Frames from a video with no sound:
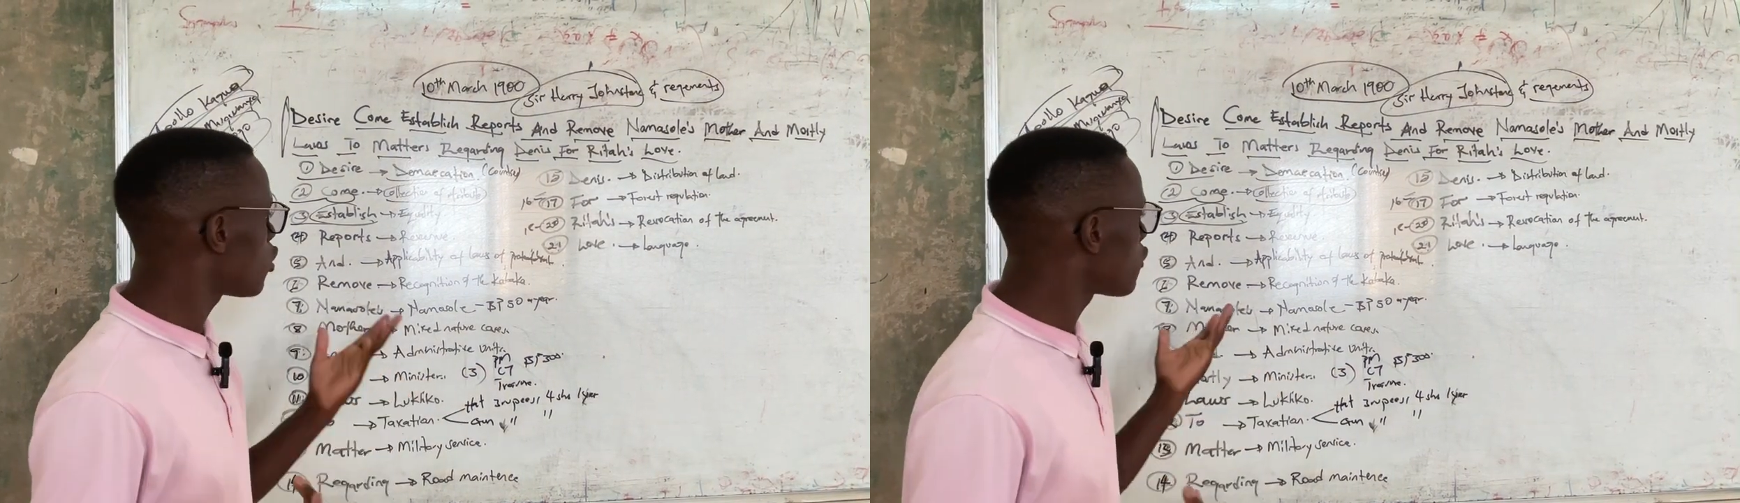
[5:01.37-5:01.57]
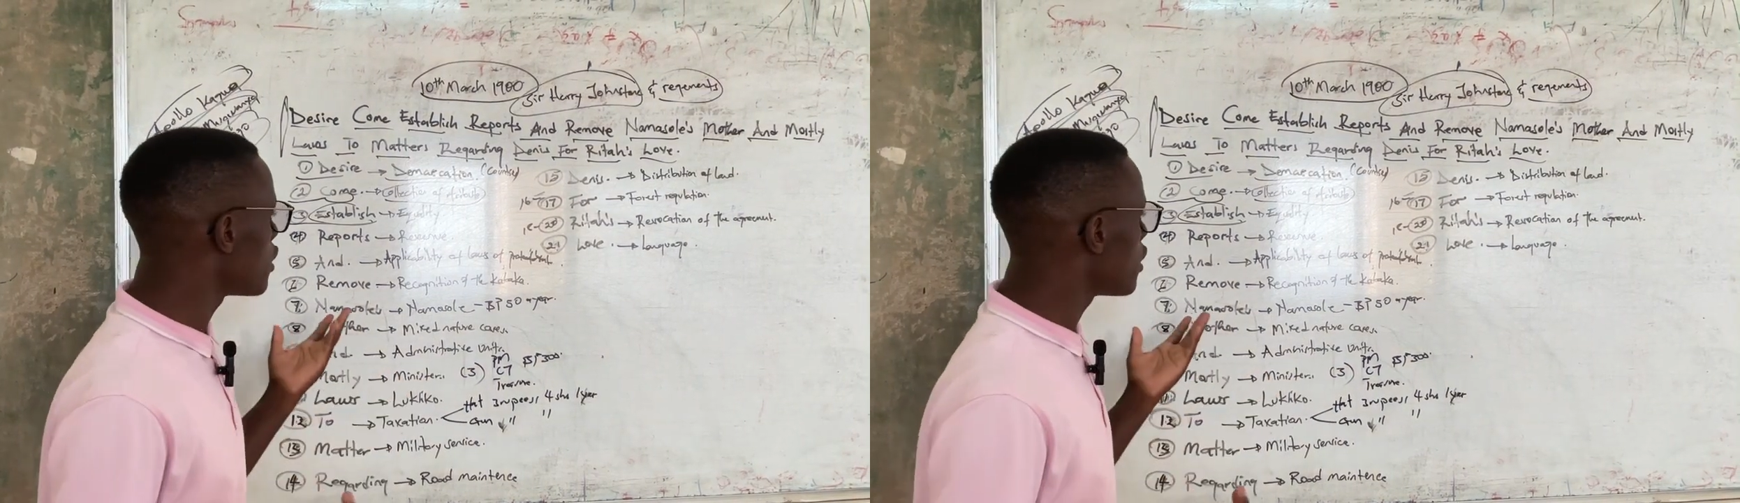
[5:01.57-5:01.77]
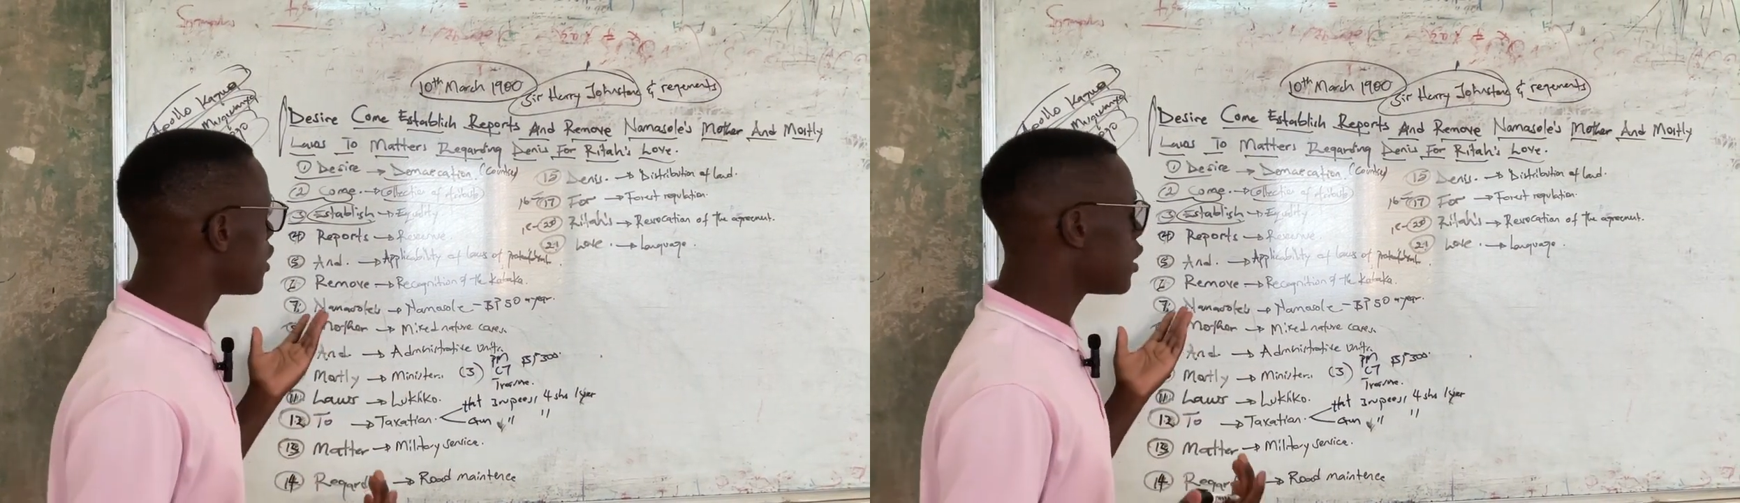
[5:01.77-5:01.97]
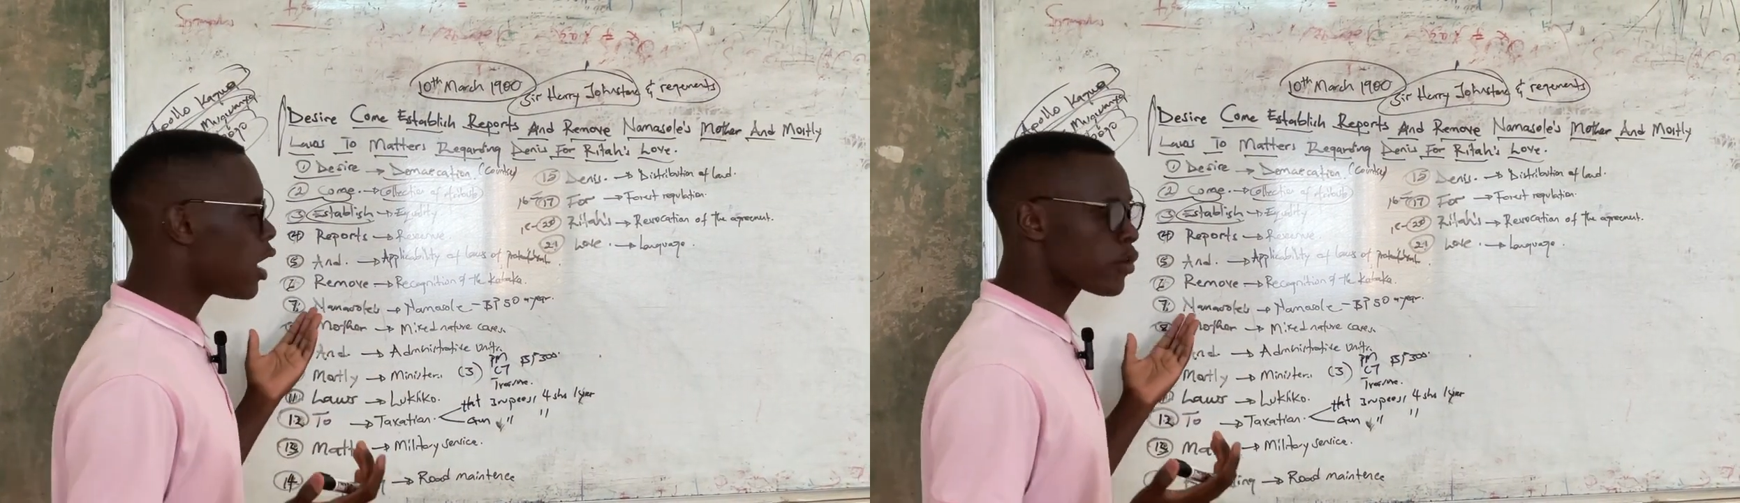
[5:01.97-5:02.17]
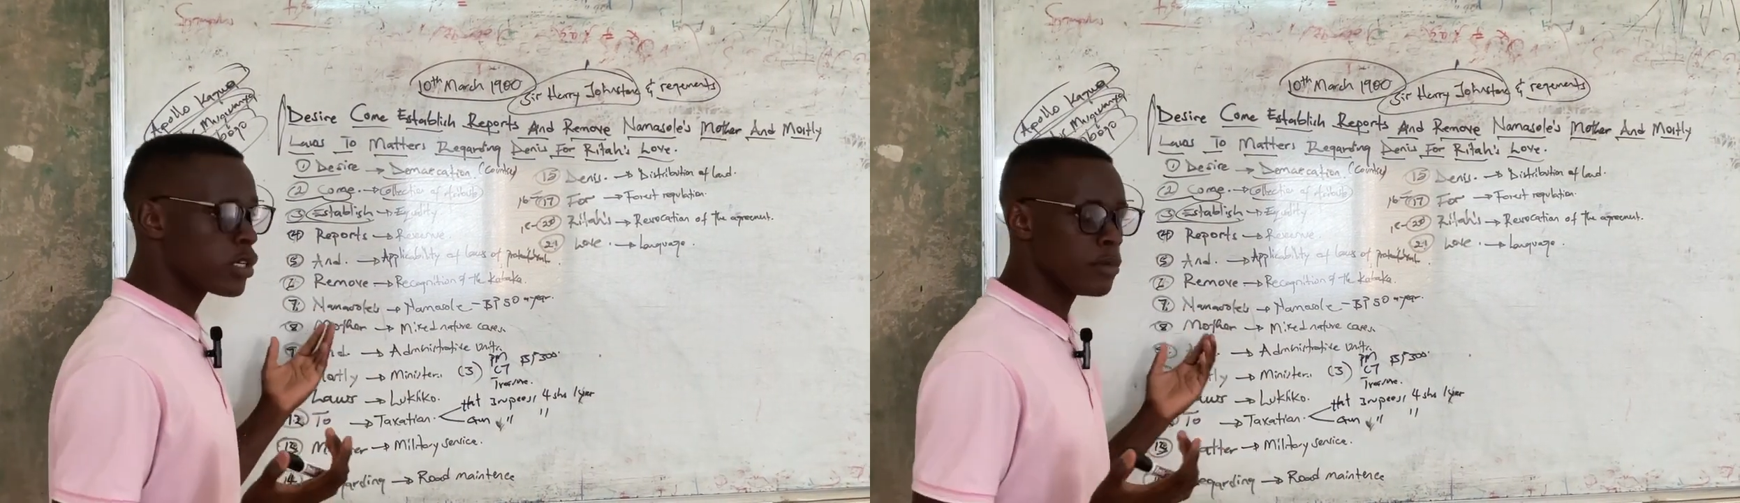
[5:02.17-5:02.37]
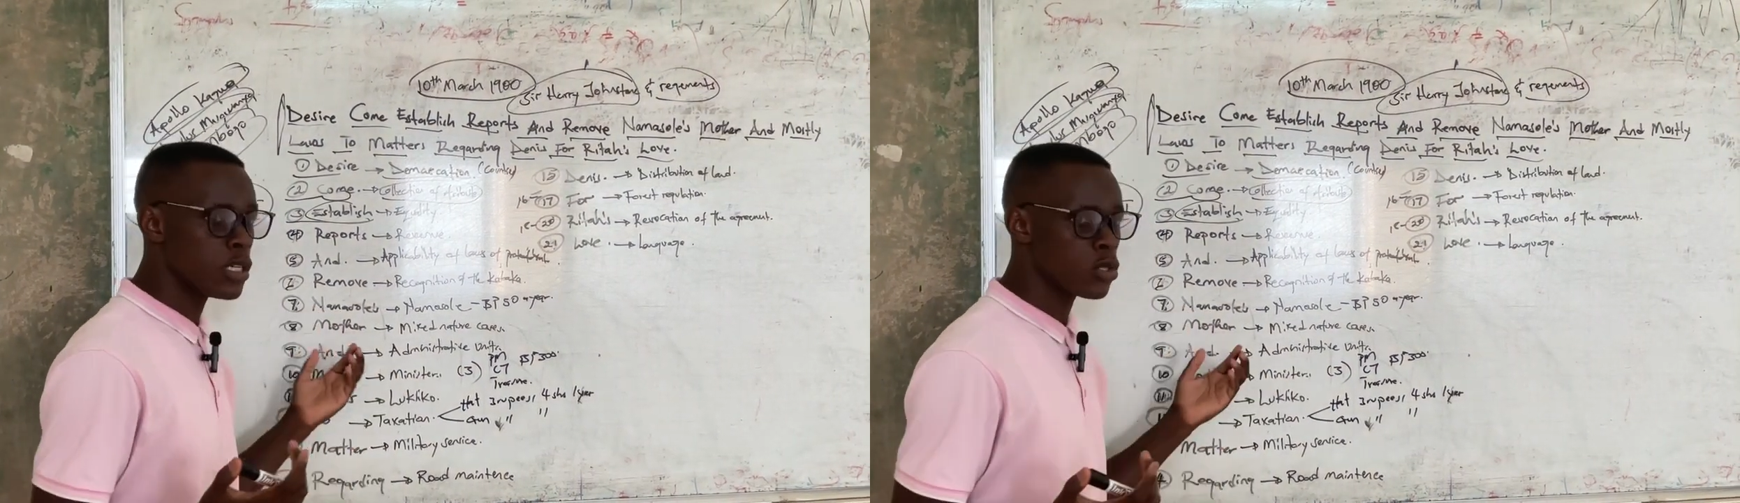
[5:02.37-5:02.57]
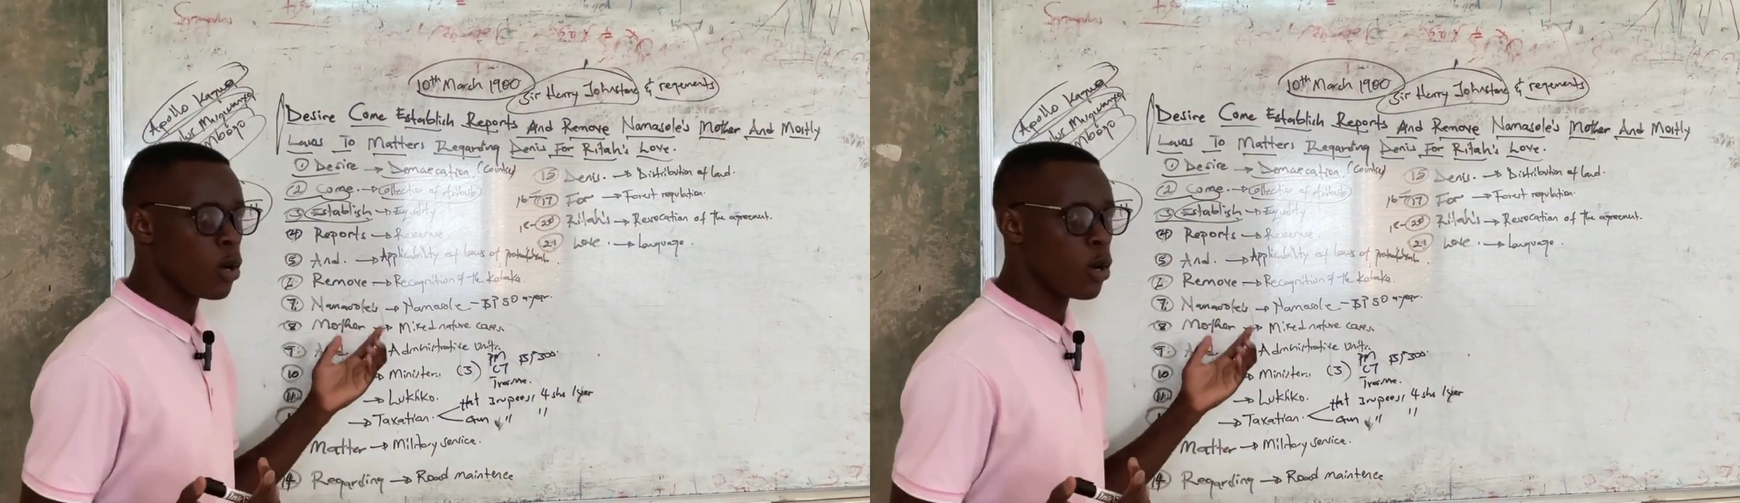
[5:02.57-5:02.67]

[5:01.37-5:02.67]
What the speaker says: of the agreement,